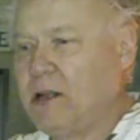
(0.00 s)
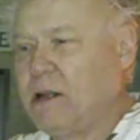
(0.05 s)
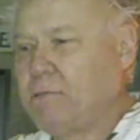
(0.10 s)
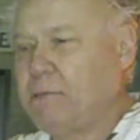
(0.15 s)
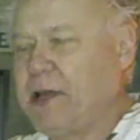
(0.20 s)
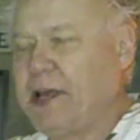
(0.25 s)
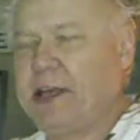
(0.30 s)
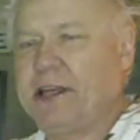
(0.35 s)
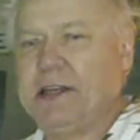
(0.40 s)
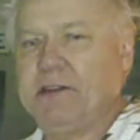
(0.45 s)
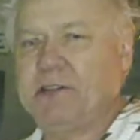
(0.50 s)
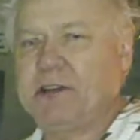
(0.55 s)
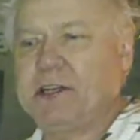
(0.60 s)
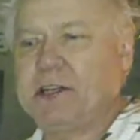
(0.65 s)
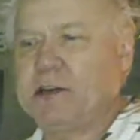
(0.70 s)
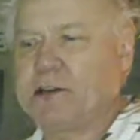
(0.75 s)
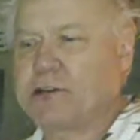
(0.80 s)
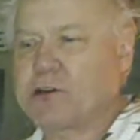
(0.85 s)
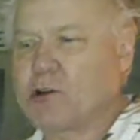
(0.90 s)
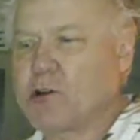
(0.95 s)
even
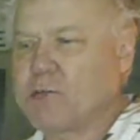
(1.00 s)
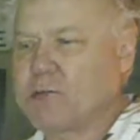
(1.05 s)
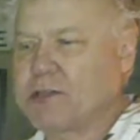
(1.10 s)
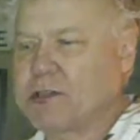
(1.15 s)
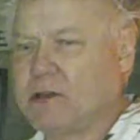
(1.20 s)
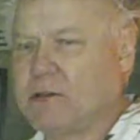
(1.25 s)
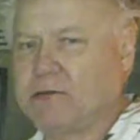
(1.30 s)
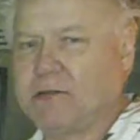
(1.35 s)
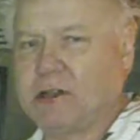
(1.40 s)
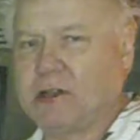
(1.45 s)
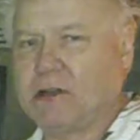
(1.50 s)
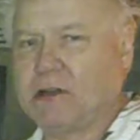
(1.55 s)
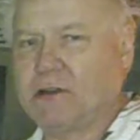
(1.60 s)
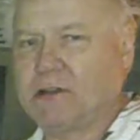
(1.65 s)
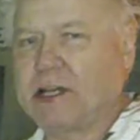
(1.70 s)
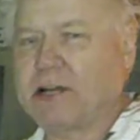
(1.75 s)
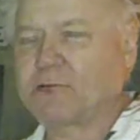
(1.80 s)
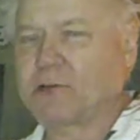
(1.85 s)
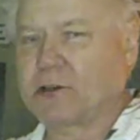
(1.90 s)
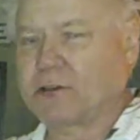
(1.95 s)
in terms of
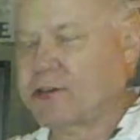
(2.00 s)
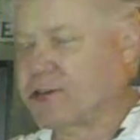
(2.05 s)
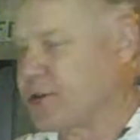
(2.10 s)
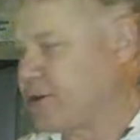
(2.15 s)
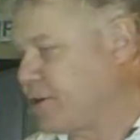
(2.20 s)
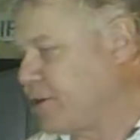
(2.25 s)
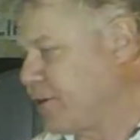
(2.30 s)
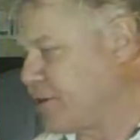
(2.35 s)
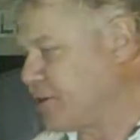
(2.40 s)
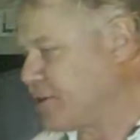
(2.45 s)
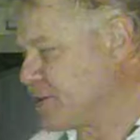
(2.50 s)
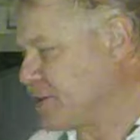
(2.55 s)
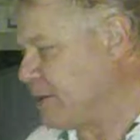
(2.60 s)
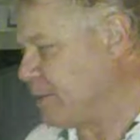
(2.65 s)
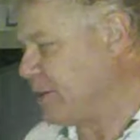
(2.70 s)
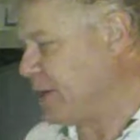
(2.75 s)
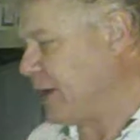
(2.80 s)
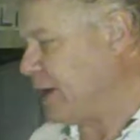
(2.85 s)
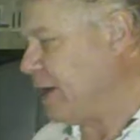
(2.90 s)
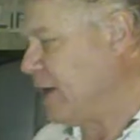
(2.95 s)
electric circuit or
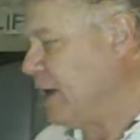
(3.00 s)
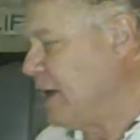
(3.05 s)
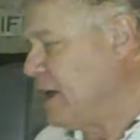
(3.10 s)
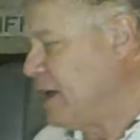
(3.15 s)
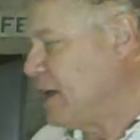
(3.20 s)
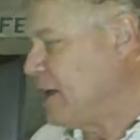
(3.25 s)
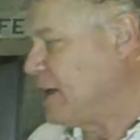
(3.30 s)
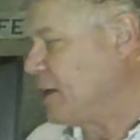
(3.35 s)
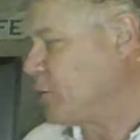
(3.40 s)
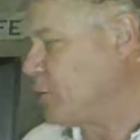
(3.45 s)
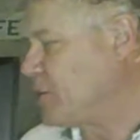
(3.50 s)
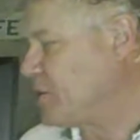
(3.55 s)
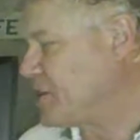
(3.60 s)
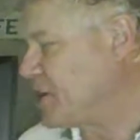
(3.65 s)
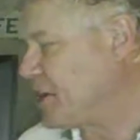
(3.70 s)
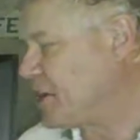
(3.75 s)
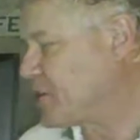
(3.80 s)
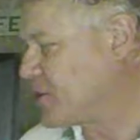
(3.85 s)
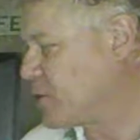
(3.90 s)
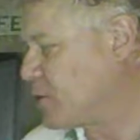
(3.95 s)
something. In other words,
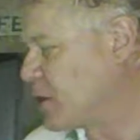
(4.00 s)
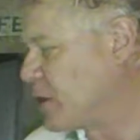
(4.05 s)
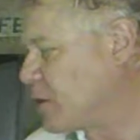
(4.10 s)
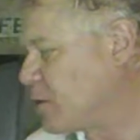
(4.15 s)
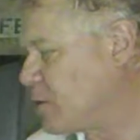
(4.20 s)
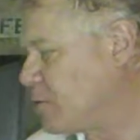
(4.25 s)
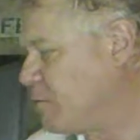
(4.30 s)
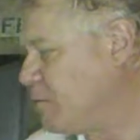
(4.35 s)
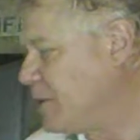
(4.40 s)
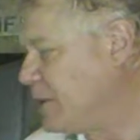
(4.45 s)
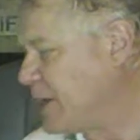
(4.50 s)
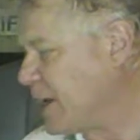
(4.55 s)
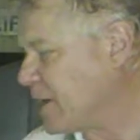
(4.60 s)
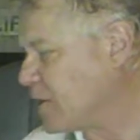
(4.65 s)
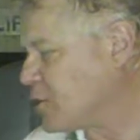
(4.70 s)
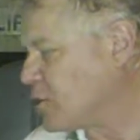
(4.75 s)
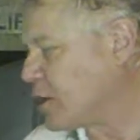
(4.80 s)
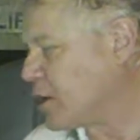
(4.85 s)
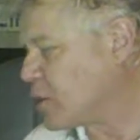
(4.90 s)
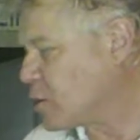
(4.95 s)
they
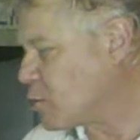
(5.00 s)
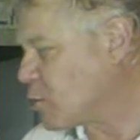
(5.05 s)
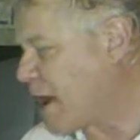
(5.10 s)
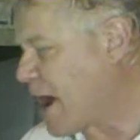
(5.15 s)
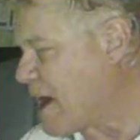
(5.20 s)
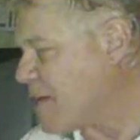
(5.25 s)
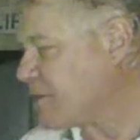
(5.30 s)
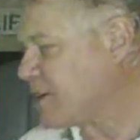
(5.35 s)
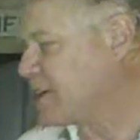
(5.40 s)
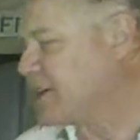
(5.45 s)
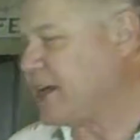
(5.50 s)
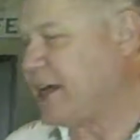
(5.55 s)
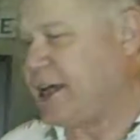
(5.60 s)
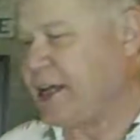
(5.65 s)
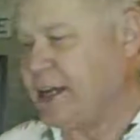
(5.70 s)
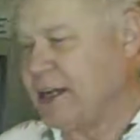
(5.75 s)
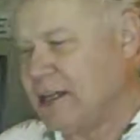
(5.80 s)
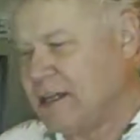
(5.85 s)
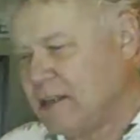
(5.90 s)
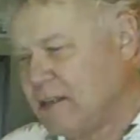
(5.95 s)
sort of
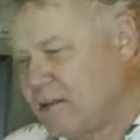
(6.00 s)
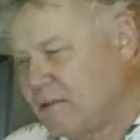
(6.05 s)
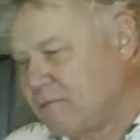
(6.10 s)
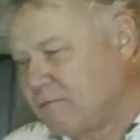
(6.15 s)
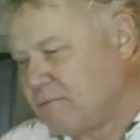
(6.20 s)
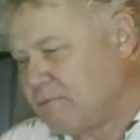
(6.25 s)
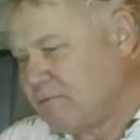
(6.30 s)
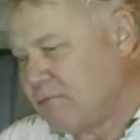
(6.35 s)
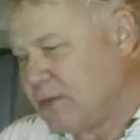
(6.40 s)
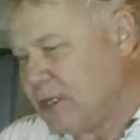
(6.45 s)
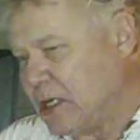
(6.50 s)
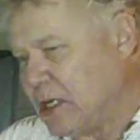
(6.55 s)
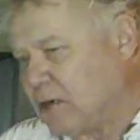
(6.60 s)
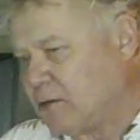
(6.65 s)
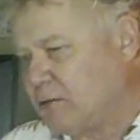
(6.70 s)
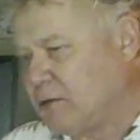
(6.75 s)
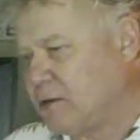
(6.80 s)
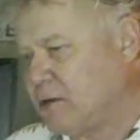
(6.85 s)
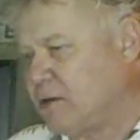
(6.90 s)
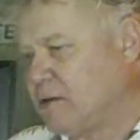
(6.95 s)
gravitate, you
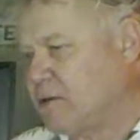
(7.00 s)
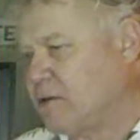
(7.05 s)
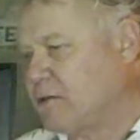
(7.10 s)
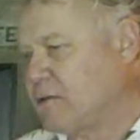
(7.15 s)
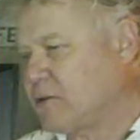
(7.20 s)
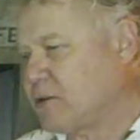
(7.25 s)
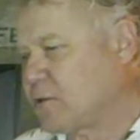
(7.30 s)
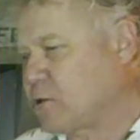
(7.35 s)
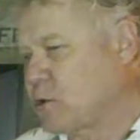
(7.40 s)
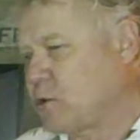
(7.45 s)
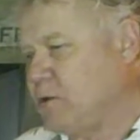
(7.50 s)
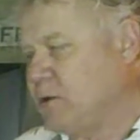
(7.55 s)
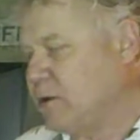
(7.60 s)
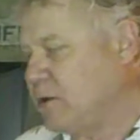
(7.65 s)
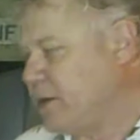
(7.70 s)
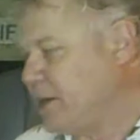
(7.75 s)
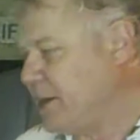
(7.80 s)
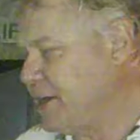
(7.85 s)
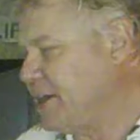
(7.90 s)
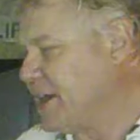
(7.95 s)
know,
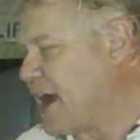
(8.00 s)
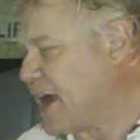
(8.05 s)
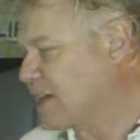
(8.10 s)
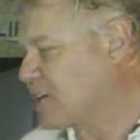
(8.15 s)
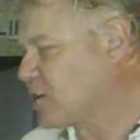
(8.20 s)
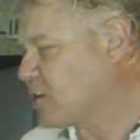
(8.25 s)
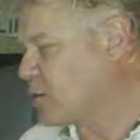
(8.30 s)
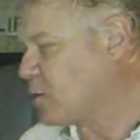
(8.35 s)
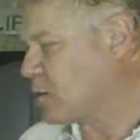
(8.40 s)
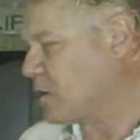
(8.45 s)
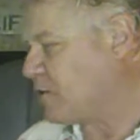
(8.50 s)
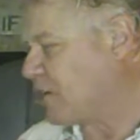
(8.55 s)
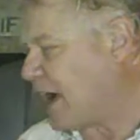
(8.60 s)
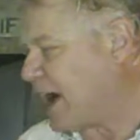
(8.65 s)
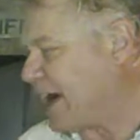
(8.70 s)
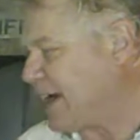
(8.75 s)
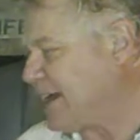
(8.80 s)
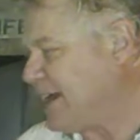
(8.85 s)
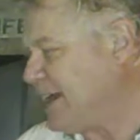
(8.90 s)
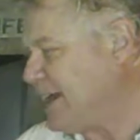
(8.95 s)
in that sort of
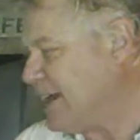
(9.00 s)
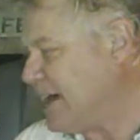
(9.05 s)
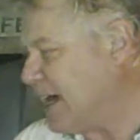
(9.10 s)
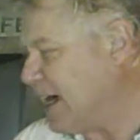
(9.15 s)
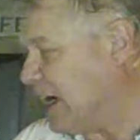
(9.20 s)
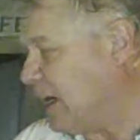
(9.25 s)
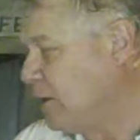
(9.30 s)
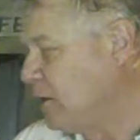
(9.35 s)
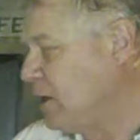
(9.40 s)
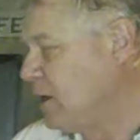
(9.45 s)
idea.